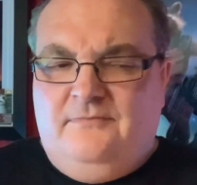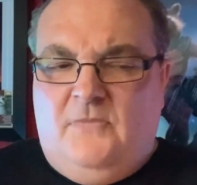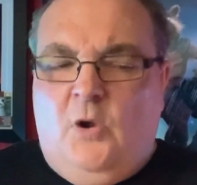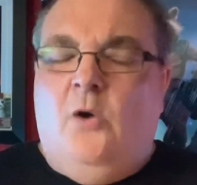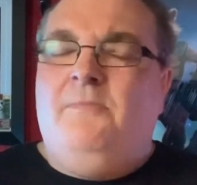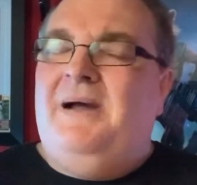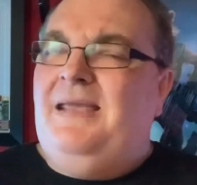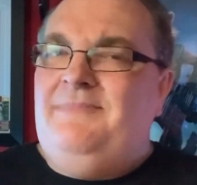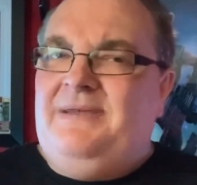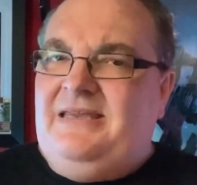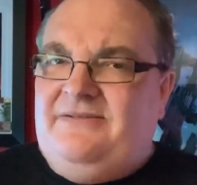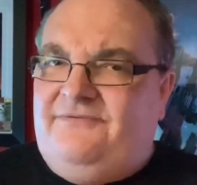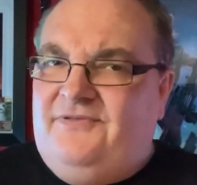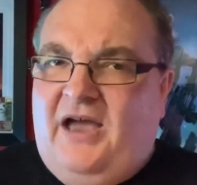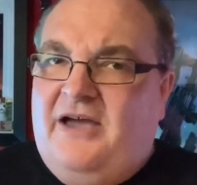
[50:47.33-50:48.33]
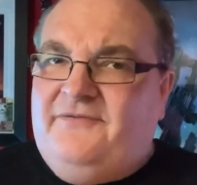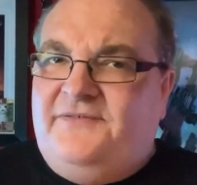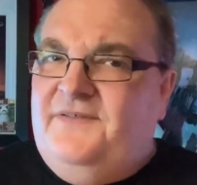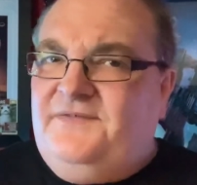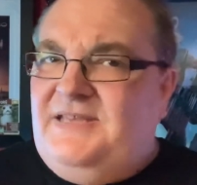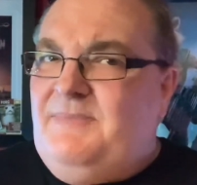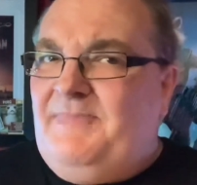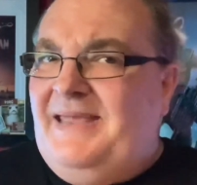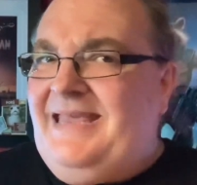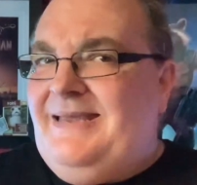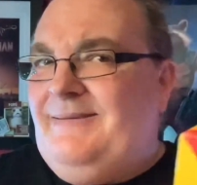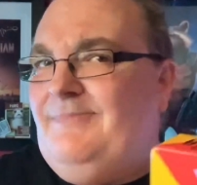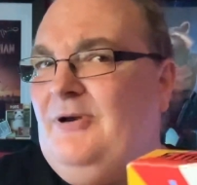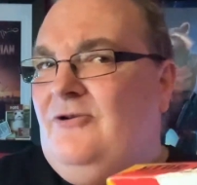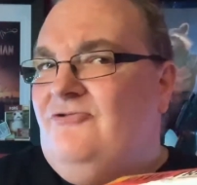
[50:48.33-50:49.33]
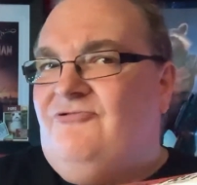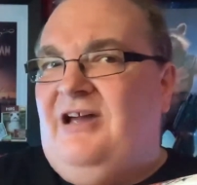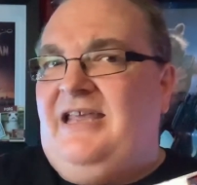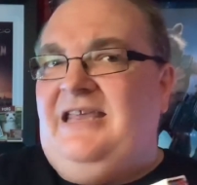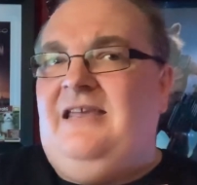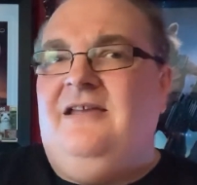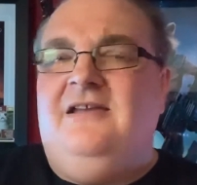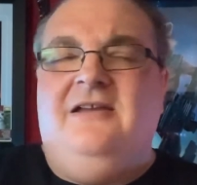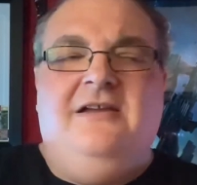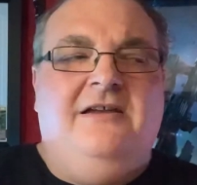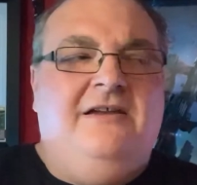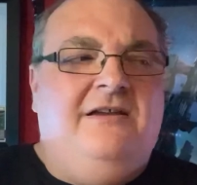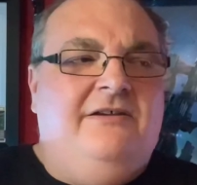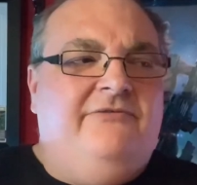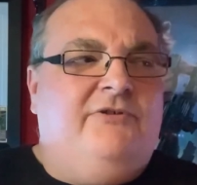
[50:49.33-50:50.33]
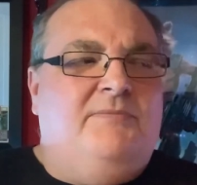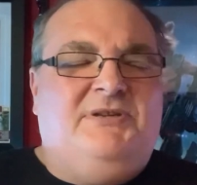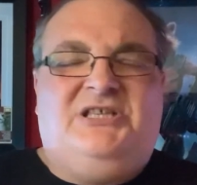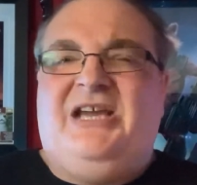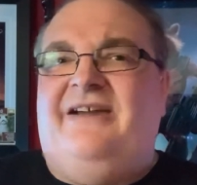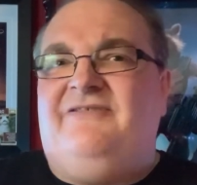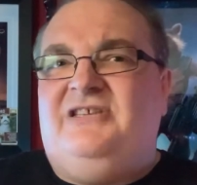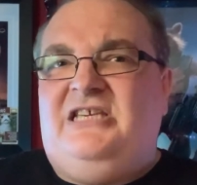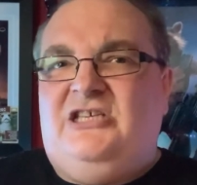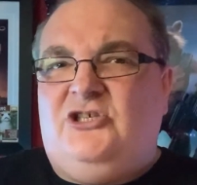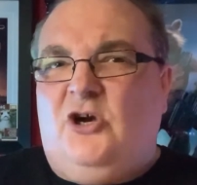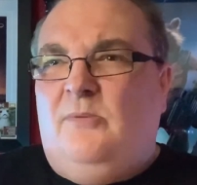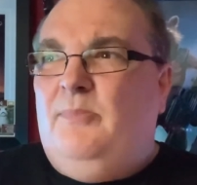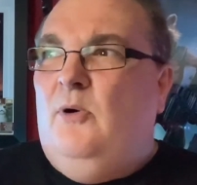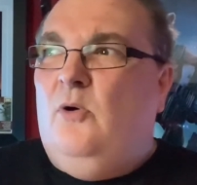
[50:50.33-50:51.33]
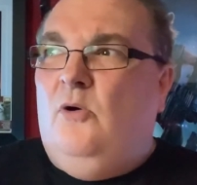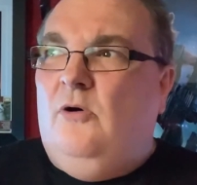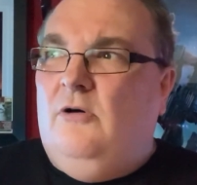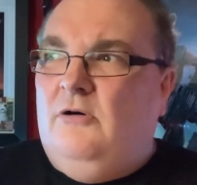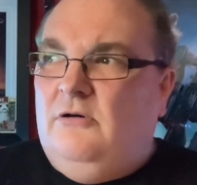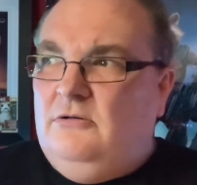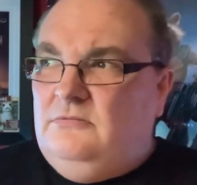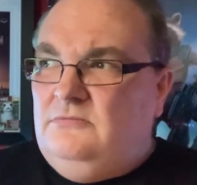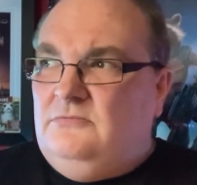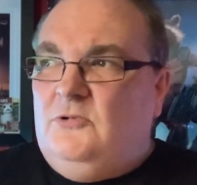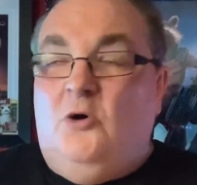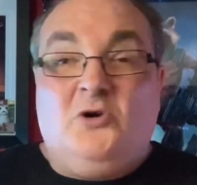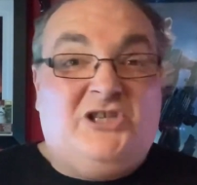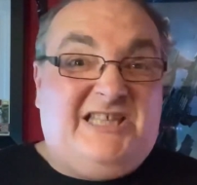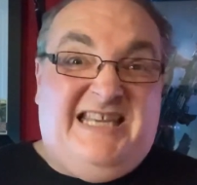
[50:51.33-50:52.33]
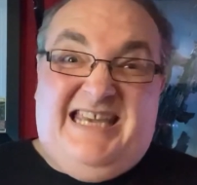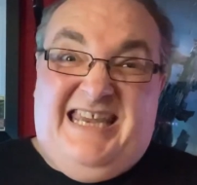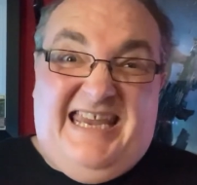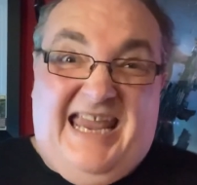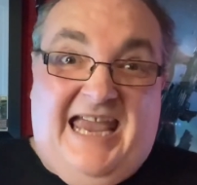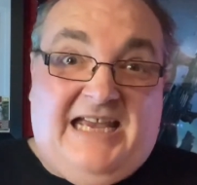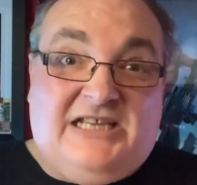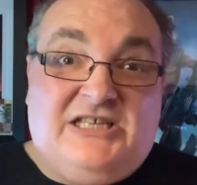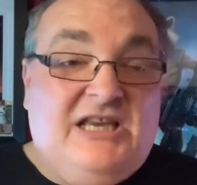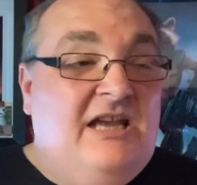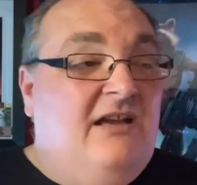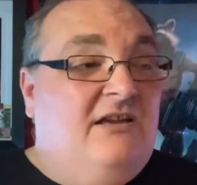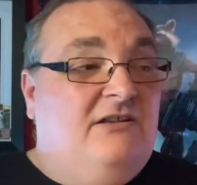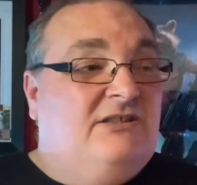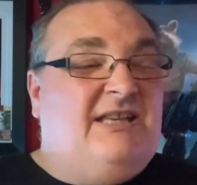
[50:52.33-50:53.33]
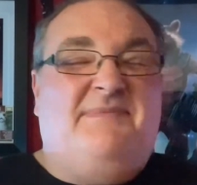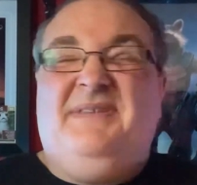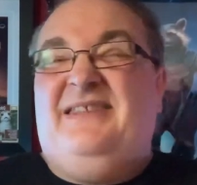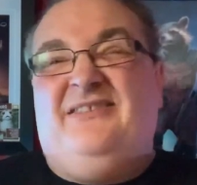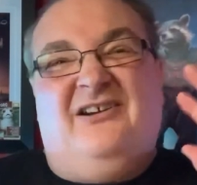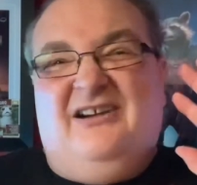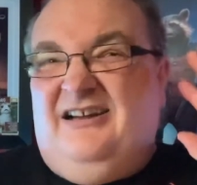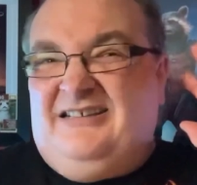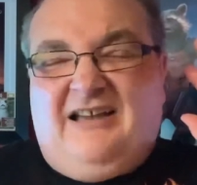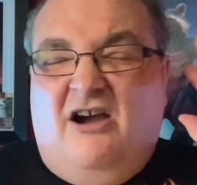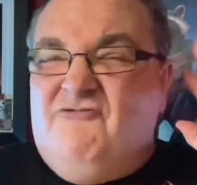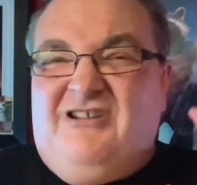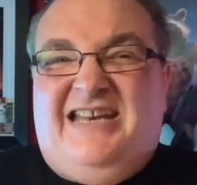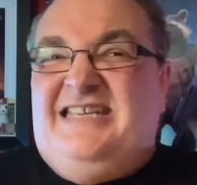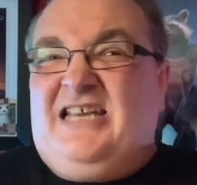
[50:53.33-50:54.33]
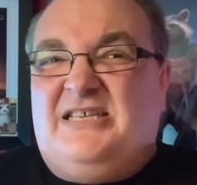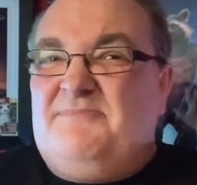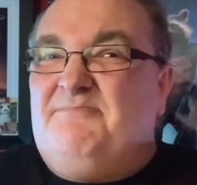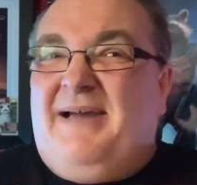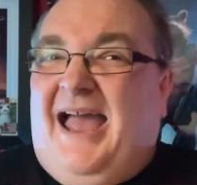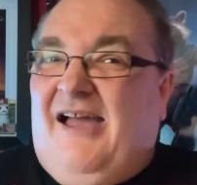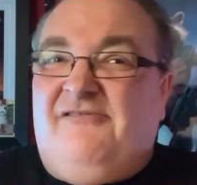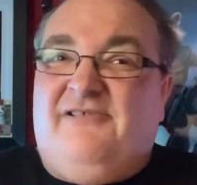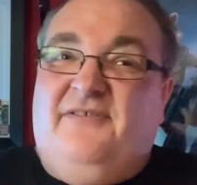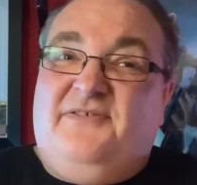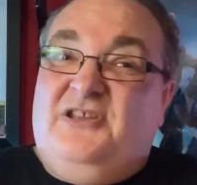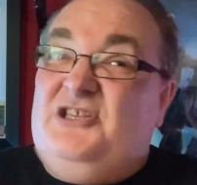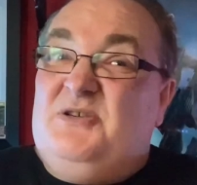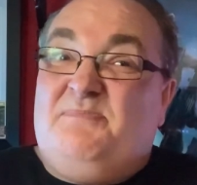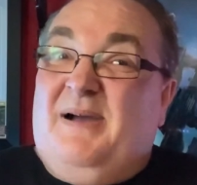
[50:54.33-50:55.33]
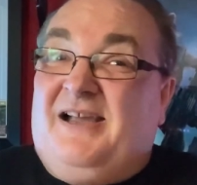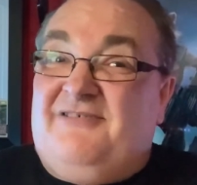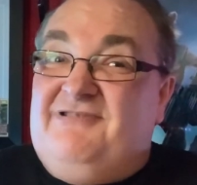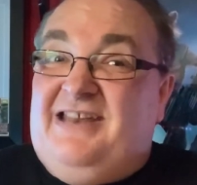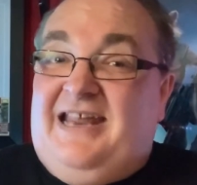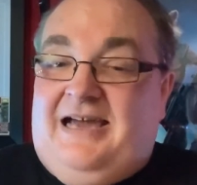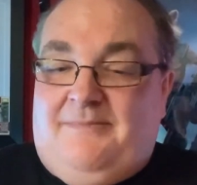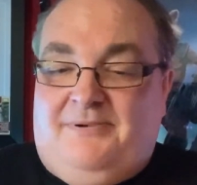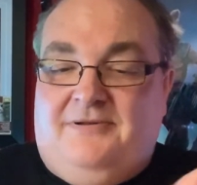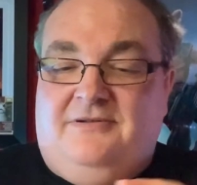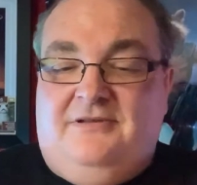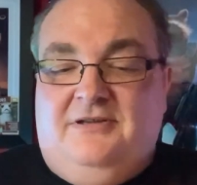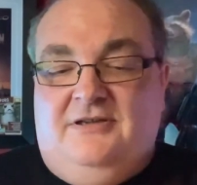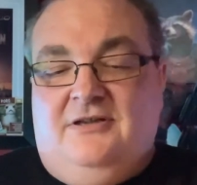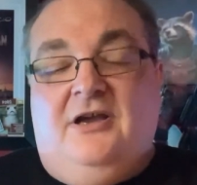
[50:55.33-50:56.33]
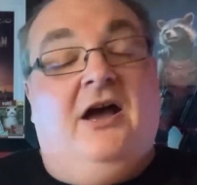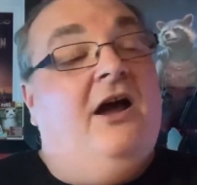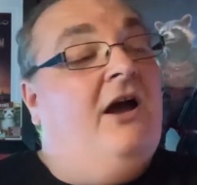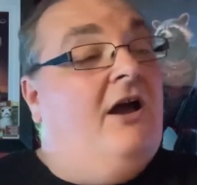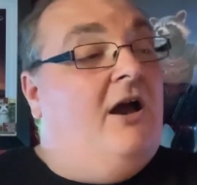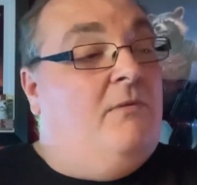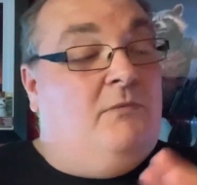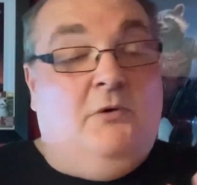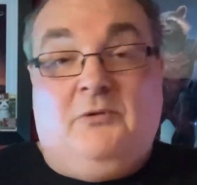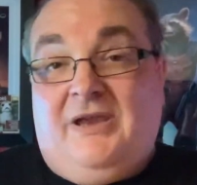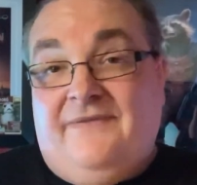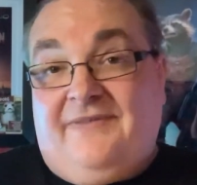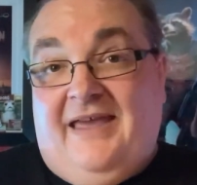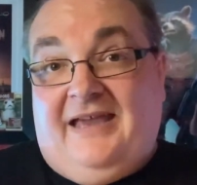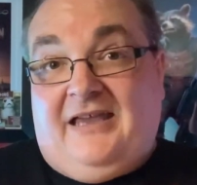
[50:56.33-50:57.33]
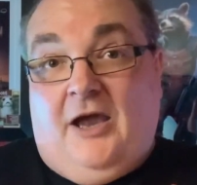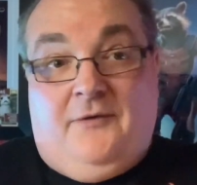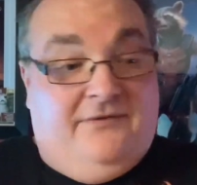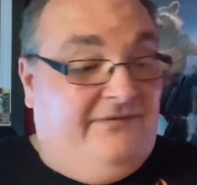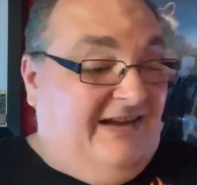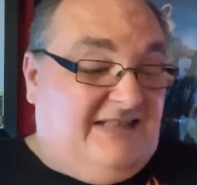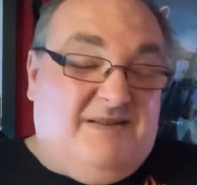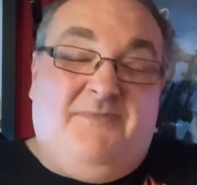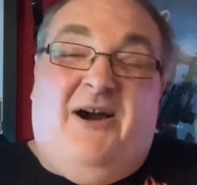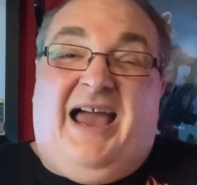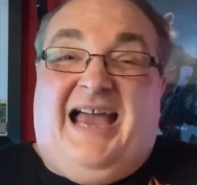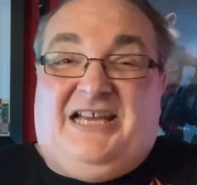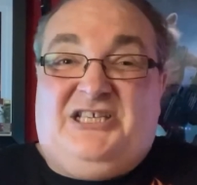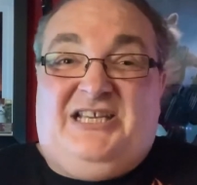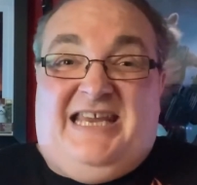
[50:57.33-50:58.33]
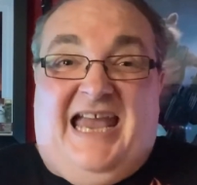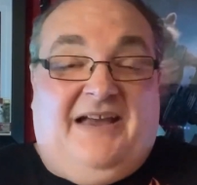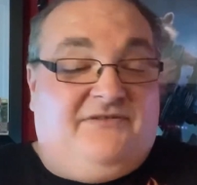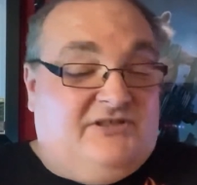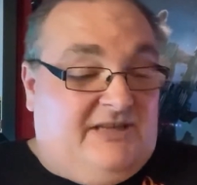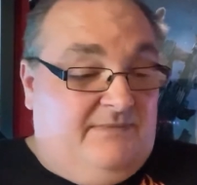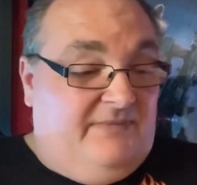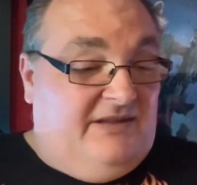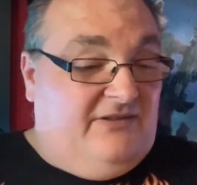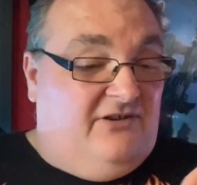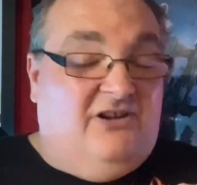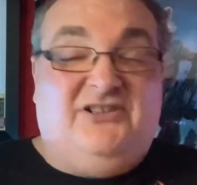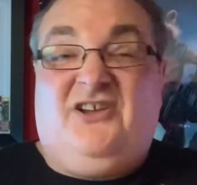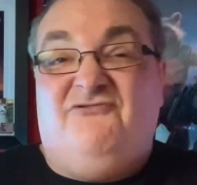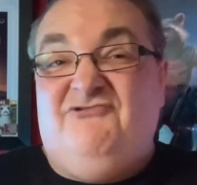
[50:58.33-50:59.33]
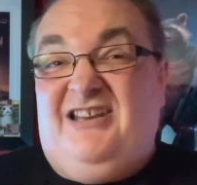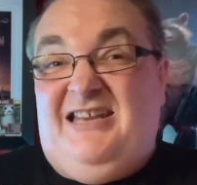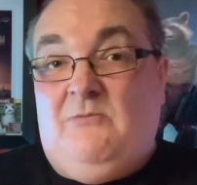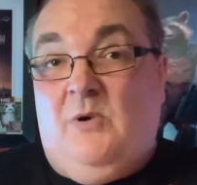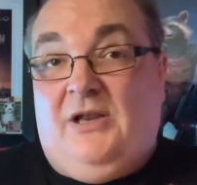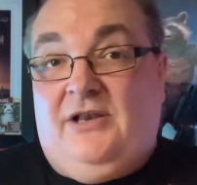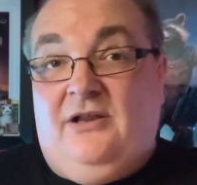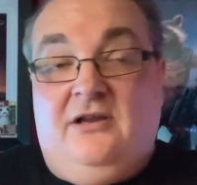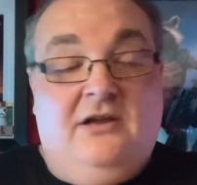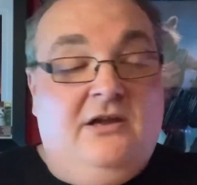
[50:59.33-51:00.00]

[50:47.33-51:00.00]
or maybe a 50p Blu-ray from a charity shop or or CEX. Something that really doesn't matter if you just bugger it up uh, and we'll give that a go. In fact, I might actually have something that I don't really want